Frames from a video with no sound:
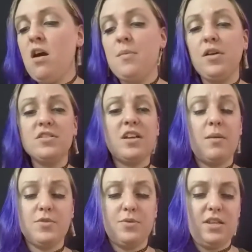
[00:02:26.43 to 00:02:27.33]
Um, it also
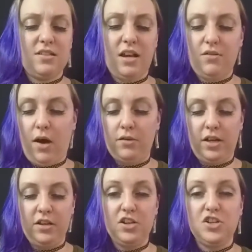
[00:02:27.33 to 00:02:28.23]
comes with these kind of
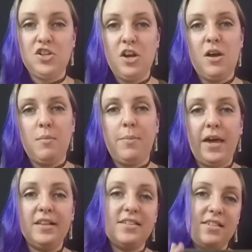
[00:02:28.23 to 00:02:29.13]
outlandish
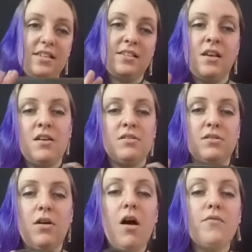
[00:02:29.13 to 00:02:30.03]
bits. This
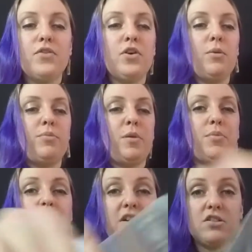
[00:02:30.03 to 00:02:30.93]
little envelope. The
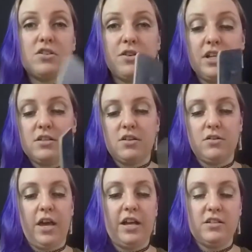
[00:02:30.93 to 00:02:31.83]
player screens
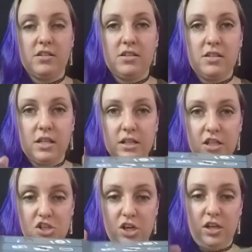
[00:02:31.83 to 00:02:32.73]
are like
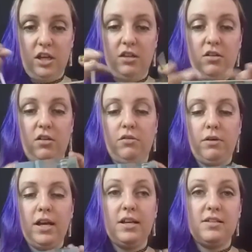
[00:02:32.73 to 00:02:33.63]
silly chunky. They're
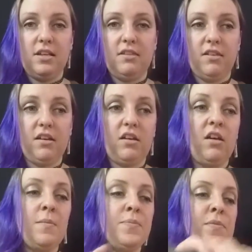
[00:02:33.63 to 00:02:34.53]
crazy thick.
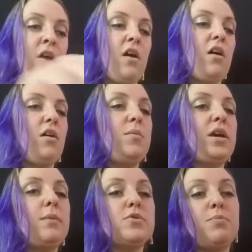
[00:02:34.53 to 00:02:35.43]
Um,
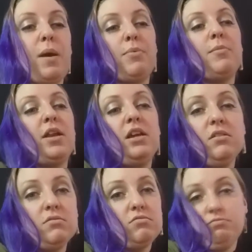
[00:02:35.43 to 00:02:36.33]
it comes with paper
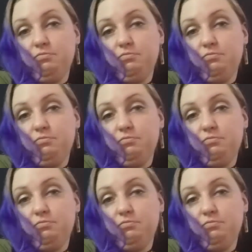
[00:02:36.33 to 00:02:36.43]
money.